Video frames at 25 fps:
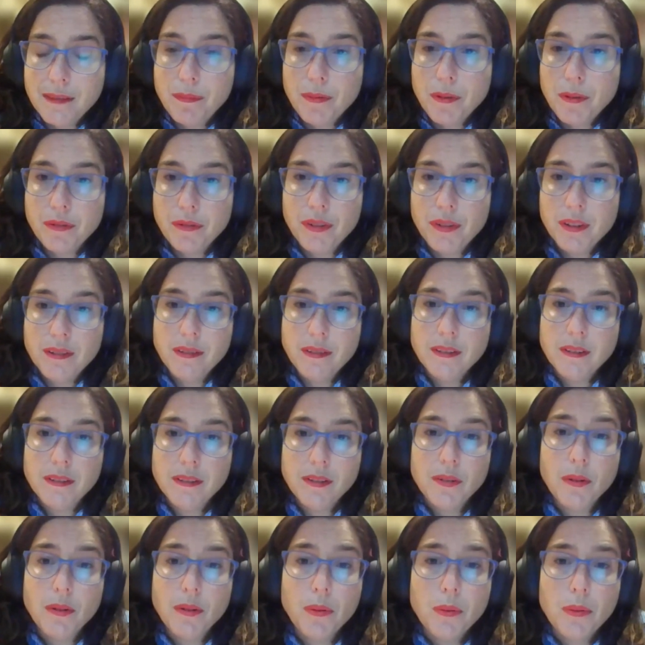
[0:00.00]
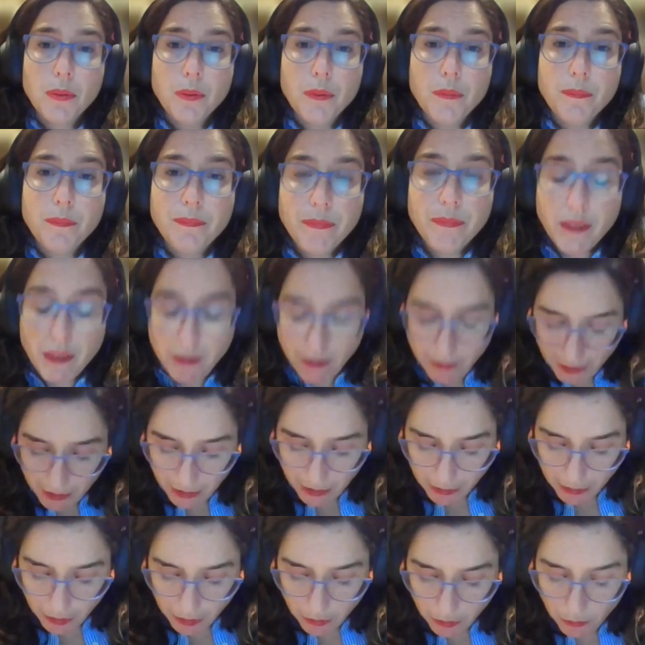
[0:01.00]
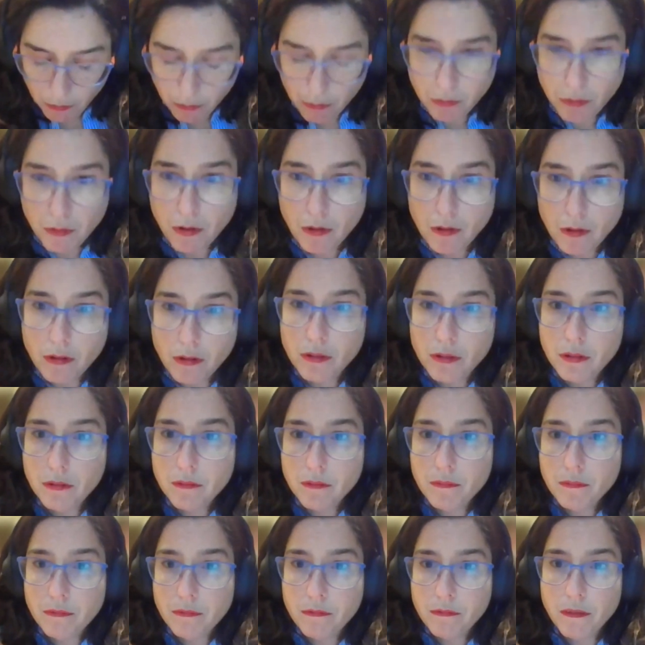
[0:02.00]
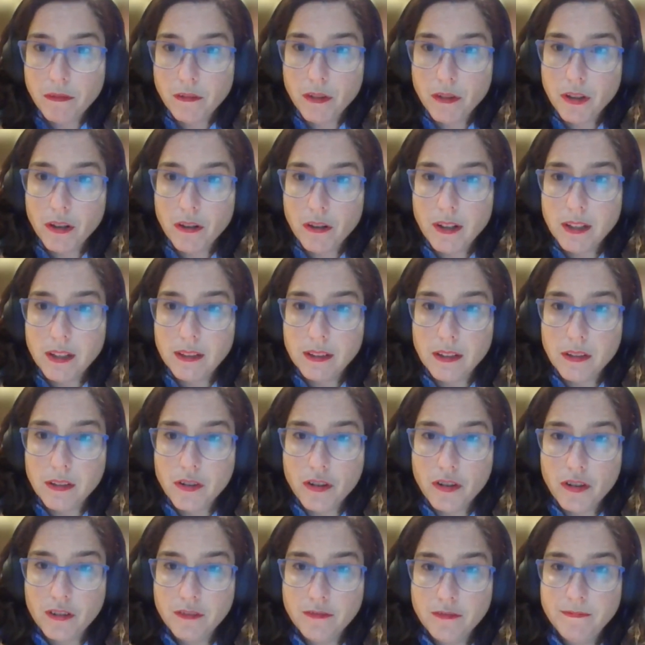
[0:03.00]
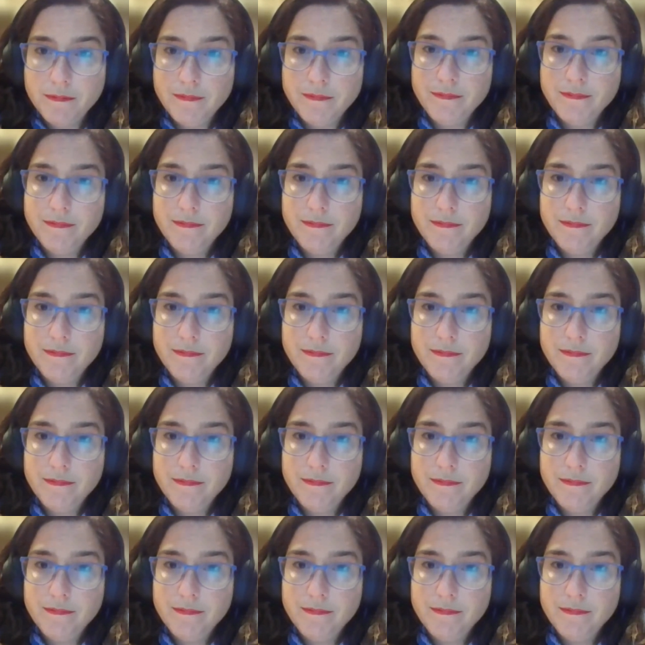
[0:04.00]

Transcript: this process. So thank you all for your attention.